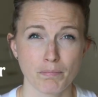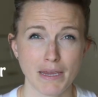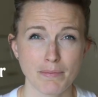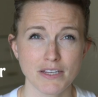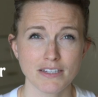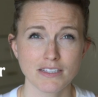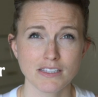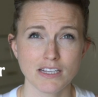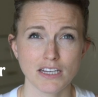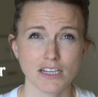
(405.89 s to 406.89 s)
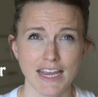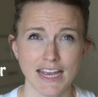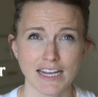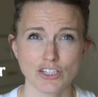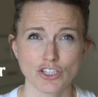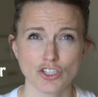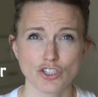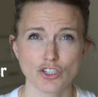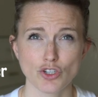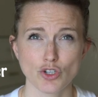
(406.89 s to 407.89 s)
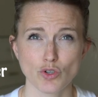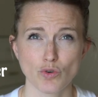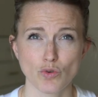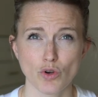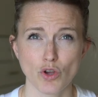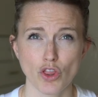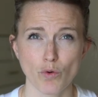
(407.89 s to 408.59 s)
Babies can't do